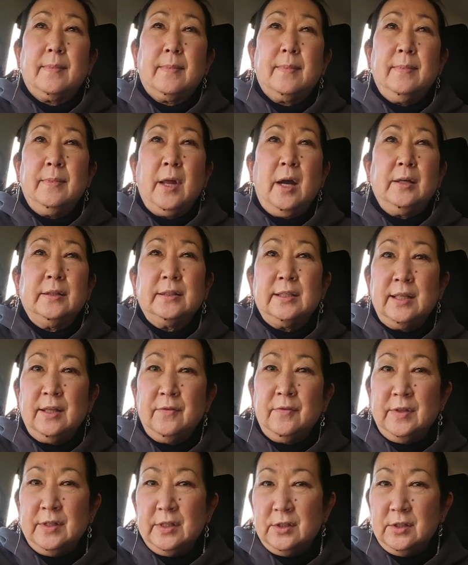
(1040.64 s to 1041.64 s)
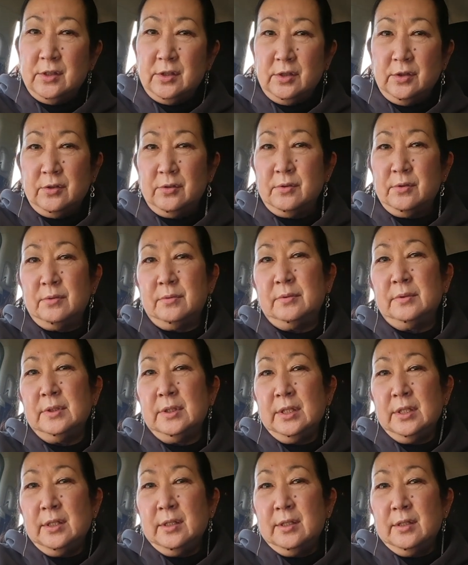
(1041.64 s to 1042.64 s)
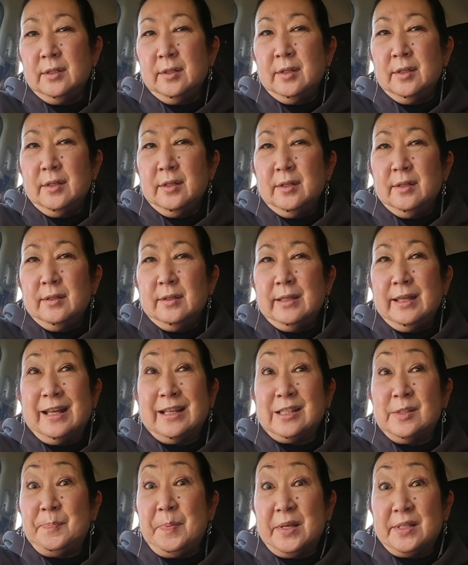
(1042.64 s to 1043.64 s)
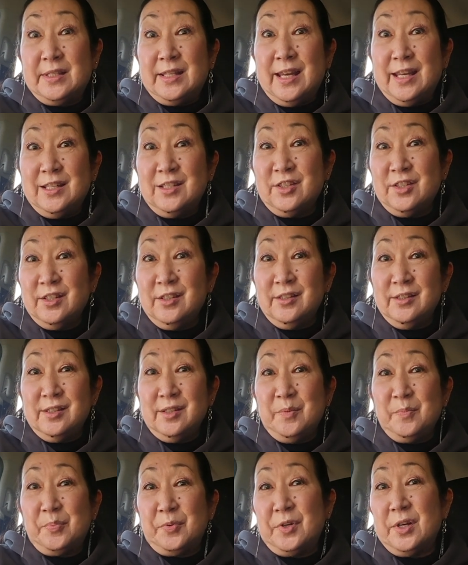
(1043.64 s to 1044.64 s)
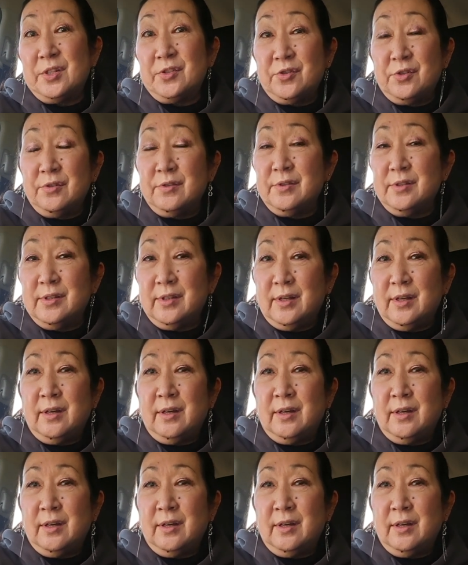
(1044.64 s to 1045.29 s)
not give in to expectations and pressures